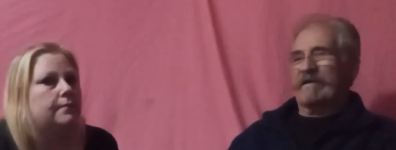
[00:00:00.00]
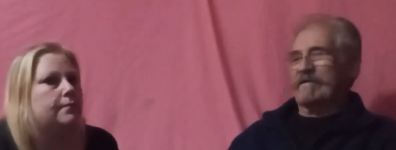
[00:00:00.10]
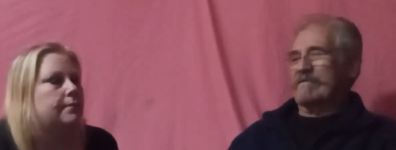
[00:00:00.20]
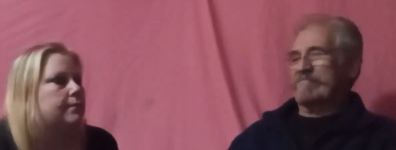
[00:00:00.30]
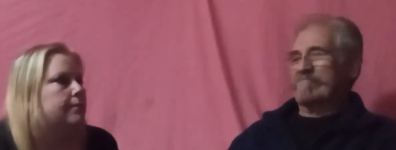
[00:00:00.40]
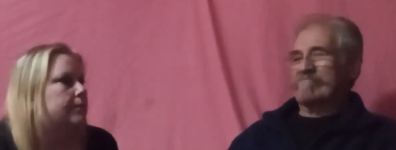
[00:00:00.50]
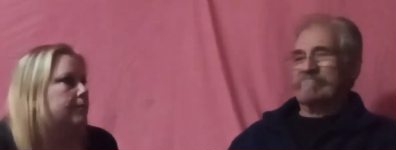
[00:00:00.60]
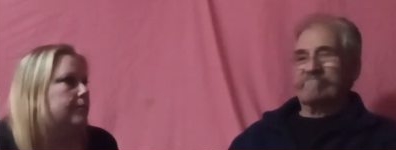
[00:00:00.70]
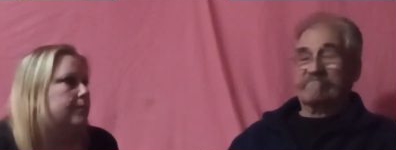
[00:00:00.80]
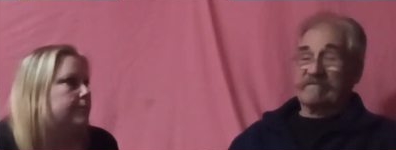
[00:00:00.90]

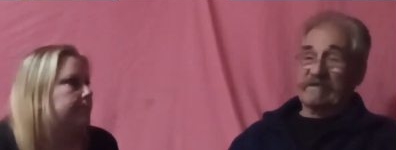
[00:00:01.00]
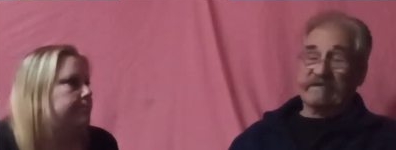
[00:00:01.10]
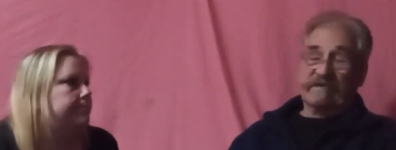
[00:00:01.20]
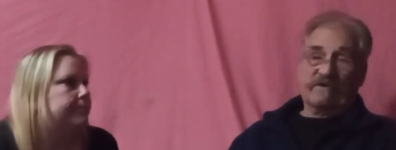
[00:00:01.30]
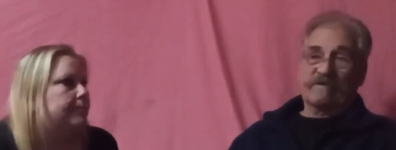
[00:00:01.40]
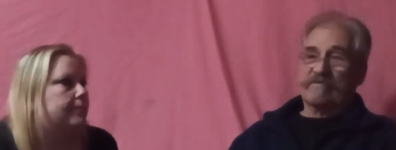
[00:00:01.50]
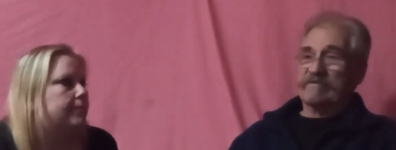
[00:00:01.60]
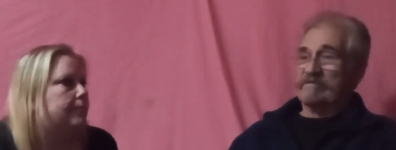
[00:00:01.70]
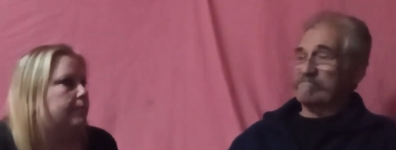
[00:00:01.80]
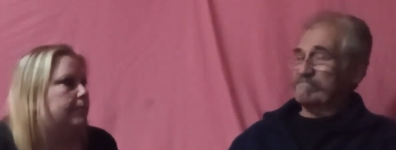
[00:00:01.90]
Speaker 1: um, and I
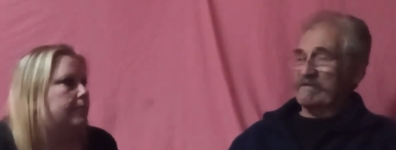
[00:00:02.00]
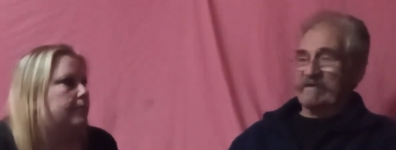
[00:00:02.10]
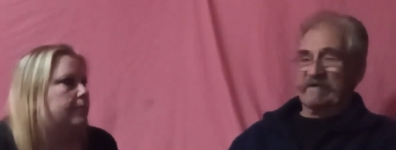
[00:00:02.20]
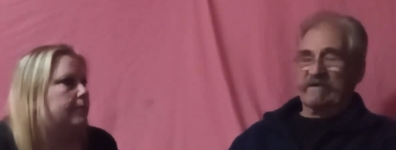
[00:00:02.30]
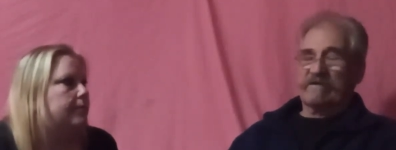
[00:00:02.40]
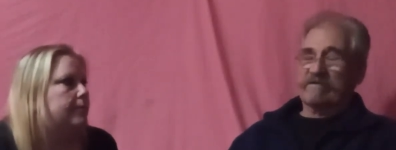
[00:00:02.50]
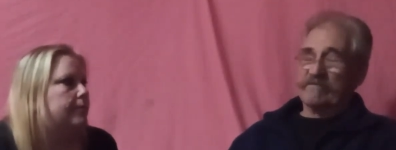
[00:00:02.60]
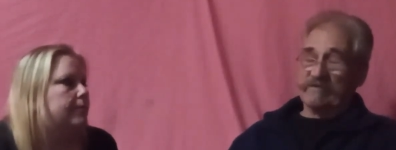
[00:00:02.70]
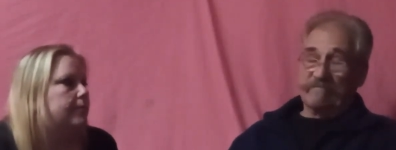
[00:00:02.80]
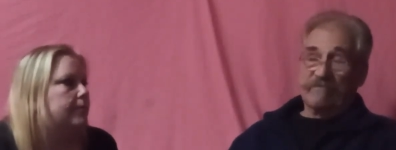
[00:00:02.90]
called her a I
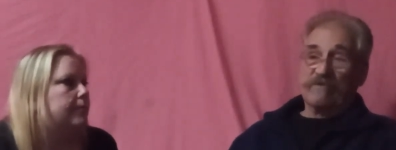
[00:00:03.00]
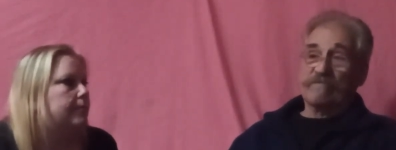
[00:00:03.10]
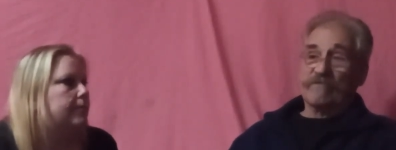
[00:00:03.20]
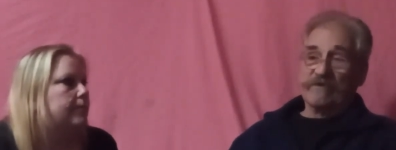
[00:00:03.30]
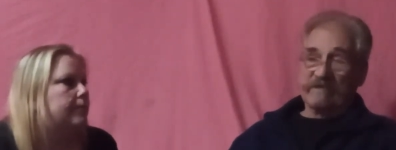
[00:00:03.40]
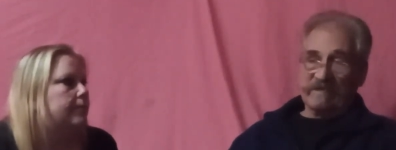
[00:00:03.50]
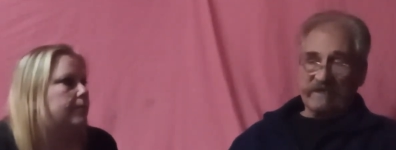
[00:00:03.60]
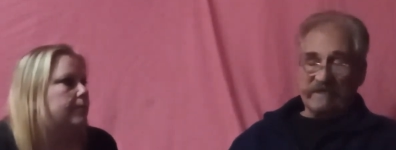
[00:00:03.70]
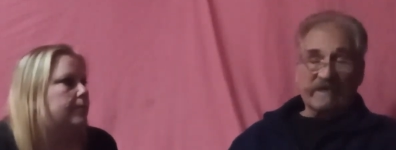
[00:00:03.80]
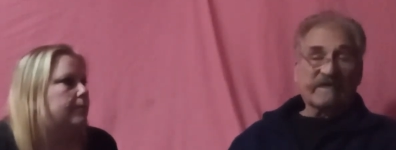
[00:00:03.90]
called her an
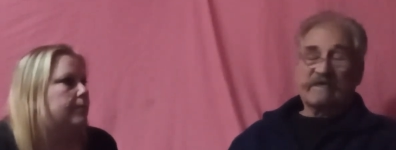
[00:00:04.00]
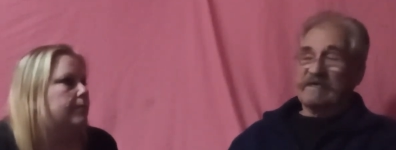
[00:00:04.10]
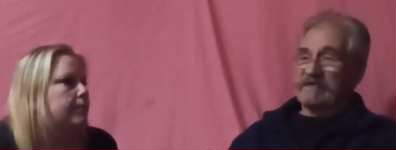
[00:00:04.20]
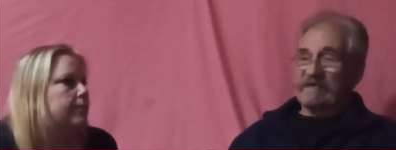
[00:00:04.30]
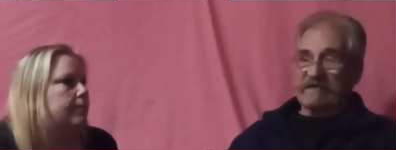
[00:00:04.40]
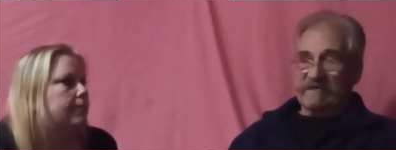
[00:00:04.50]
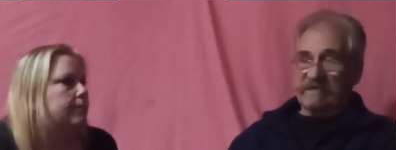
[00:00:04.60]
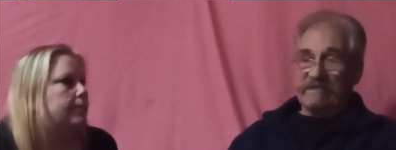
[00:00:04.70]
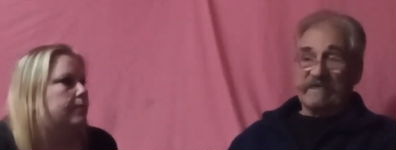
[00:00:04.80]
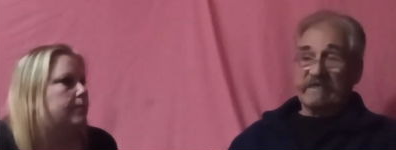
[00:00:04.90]
appropriately
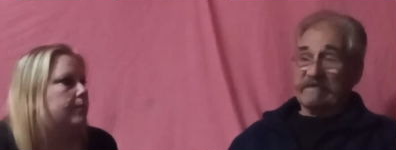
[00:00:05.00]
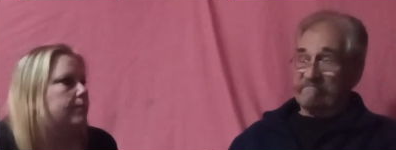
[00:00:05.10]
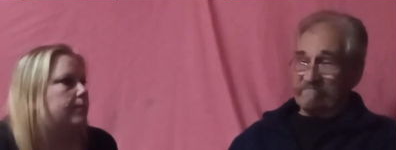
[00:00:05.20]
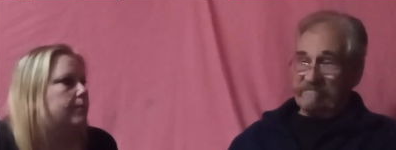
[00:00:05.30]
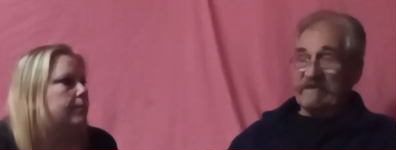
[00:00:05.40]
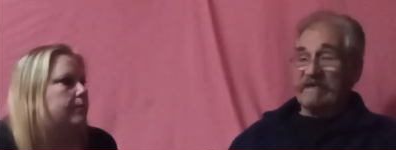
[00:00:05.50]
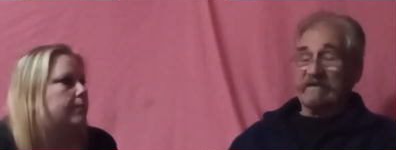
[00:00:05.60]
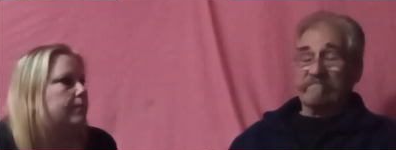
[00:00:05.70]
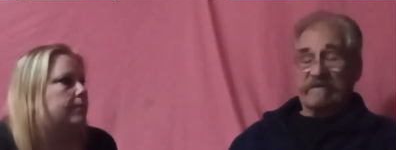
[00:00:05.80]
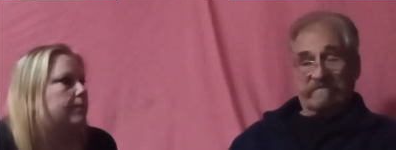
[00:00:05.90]
ugly
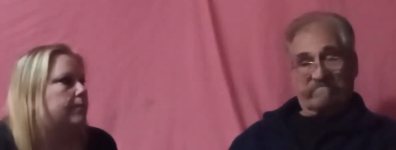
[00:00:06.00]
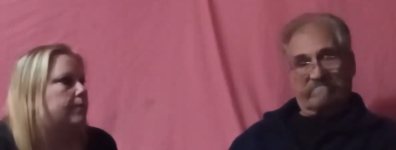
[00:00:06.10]
name and